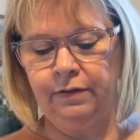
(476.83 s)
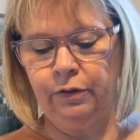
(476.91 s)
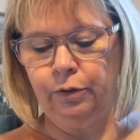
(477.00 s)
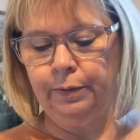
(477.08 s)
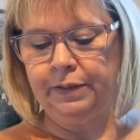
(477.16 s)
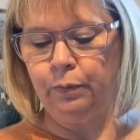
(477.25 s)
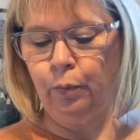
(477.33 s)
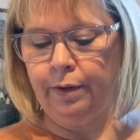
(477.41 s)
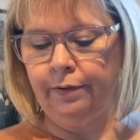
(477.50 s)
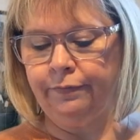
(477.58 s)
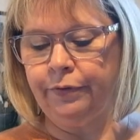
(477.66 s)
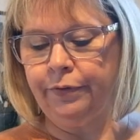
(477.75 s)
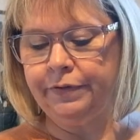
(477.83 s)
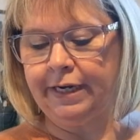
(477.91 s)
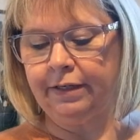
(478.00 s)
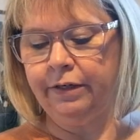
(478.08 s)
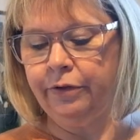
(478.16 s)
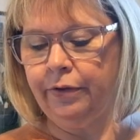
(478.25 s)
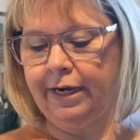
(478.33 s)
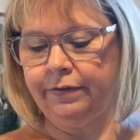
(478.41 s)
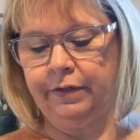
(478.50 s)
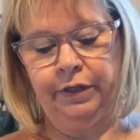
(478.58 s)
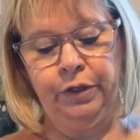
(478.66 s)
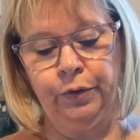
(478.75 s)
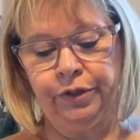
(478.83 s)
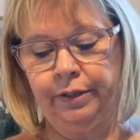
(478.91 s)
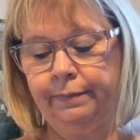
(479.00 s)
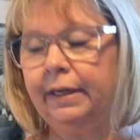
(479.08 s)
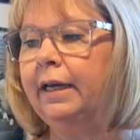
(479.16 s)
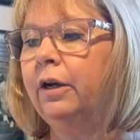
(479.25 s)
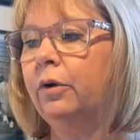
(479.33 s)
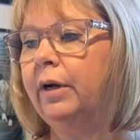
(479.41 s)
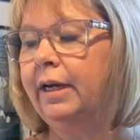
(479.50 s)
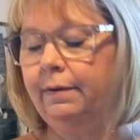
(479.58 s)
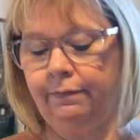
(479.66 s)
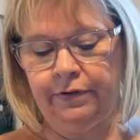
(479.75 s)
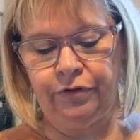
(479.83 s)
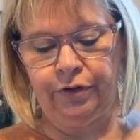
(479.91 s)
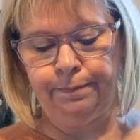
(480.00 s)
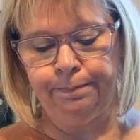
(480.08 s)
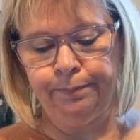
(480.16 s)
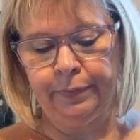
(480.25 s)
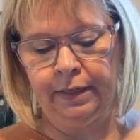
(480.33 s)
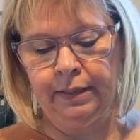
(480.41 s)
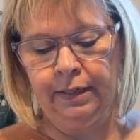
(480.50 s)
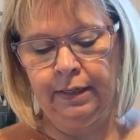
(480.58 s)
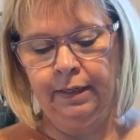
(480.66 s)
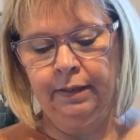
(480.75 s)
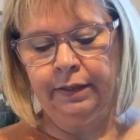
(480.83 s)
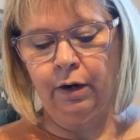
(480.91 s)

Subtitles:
due to its wonderful technical execution and creative vision. The